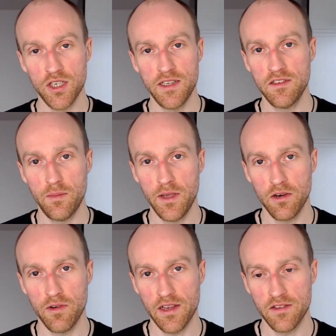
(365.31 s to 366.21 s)
It needs to be
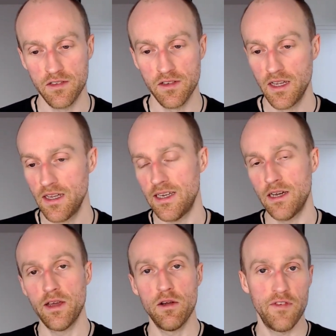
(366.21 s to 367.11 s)
corrected. Now
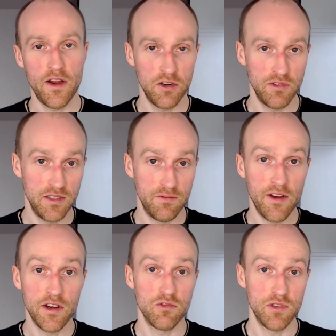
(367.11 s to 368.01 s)
there are
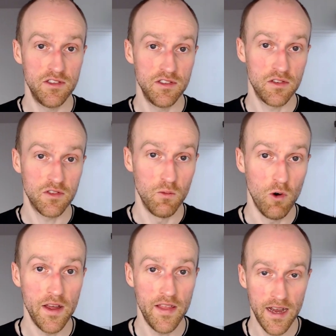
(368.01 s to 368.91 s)
various reasons as to
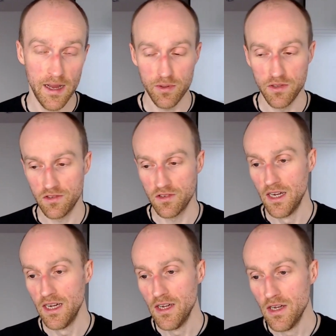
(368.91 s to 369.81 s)
why that happens.
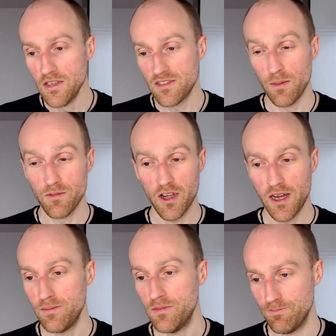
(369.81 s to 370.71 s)

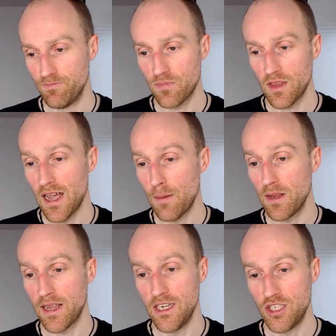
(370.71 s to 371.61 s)
Sometimes
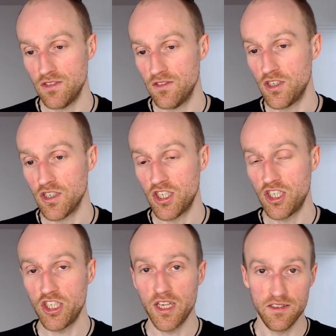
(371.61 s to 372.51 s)
applications just
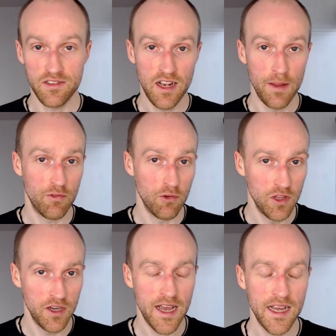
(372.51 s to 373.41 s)
slip through
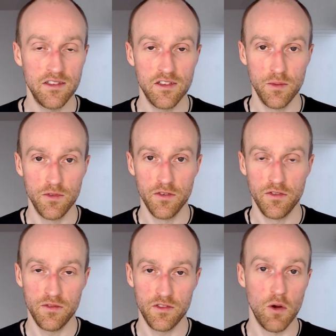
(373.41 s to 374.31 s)
the net in terms
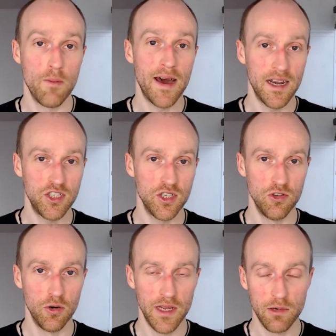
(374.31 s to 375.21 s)
of, so a manager
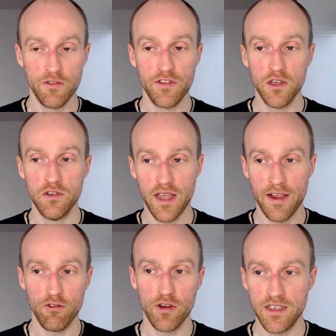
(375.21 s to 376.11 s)
normally reviews
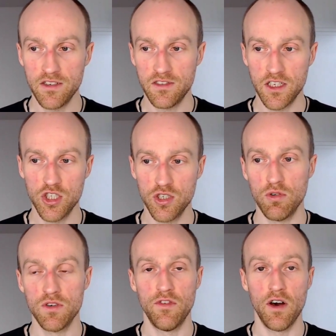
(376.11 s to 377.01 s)
every decision
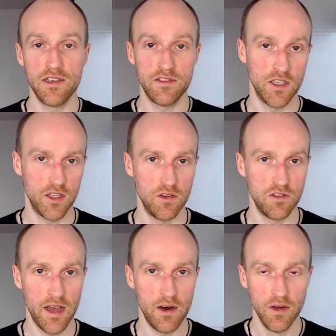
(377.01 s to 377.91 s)
or advice that goes
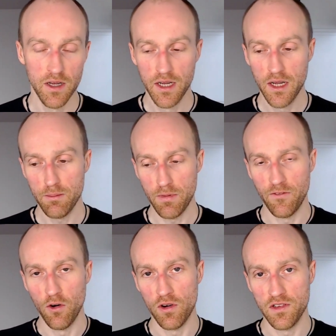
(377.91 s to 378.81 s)
out
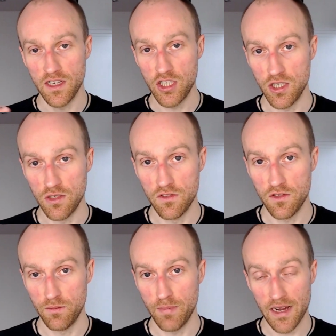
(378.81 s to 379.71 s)
before it's issued
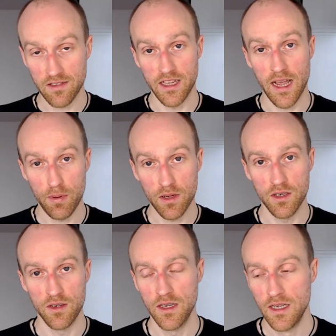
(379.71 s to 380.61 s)
back to the applicant.